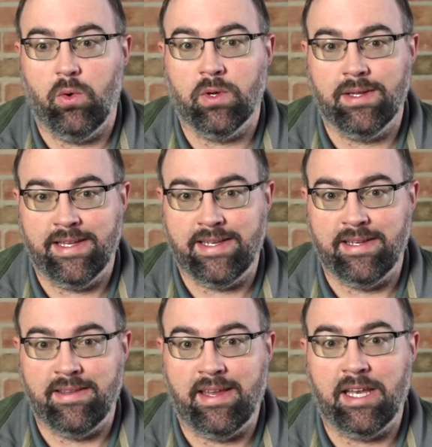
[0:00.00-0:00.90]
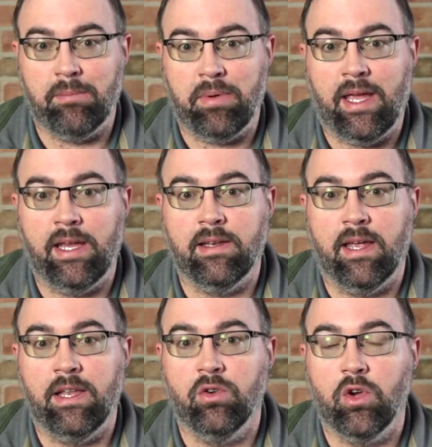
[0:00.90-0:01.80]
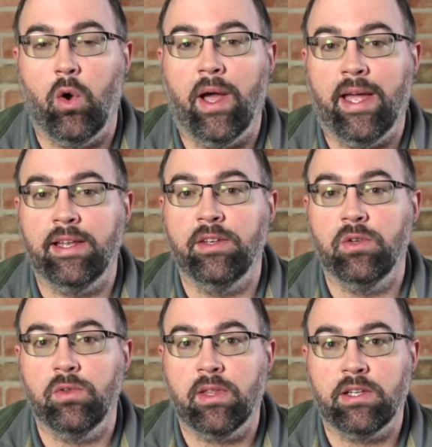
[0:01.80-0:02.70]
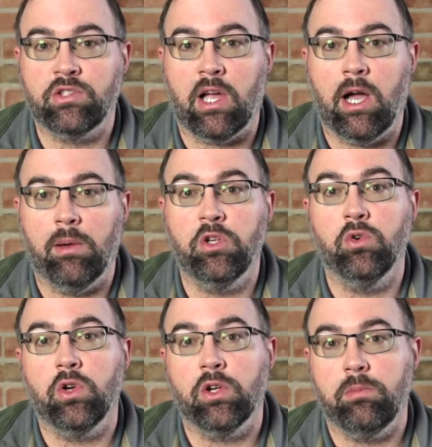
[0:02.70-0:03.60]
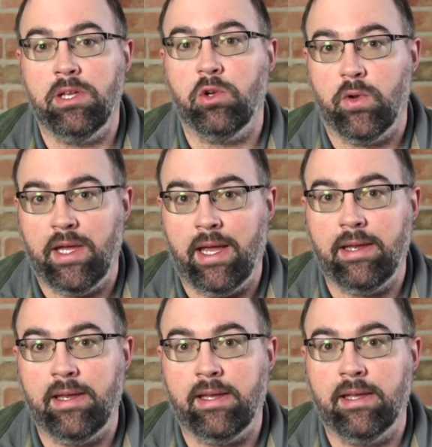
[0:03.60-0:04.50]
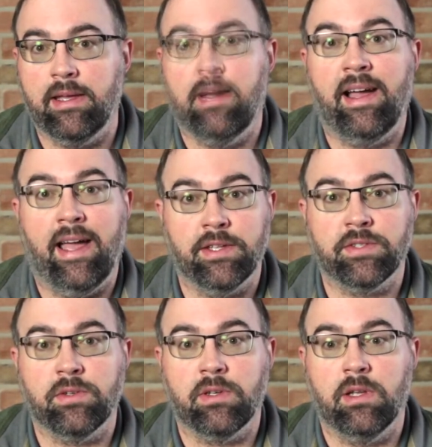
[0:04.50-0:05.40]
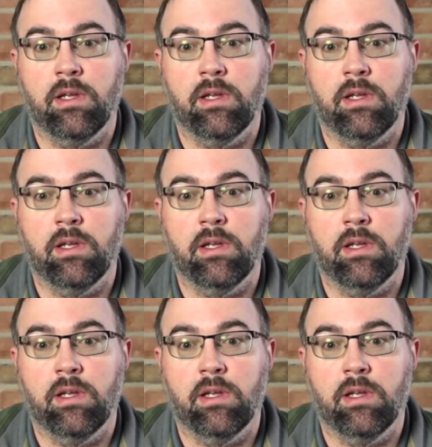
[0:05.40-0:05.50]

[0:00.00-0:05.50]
or like containing paint and you go ahead and do that job, you could be creating a hazard